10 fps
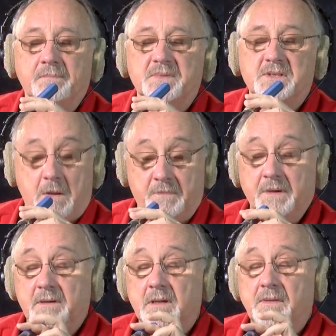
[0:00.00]

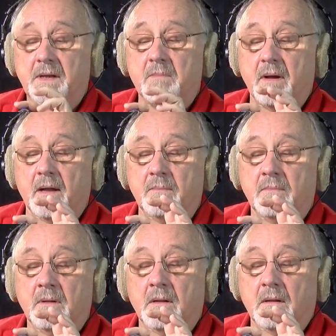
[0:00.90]
Something to think about.
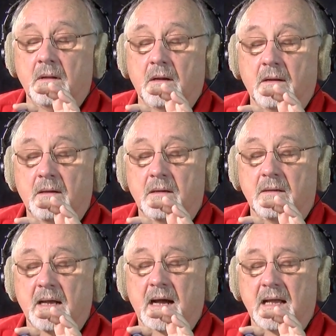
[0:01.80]

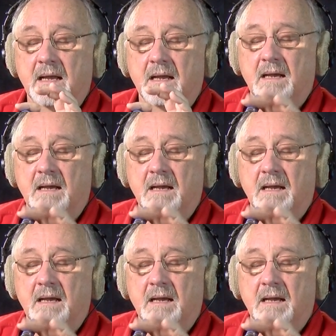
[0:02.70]
I'm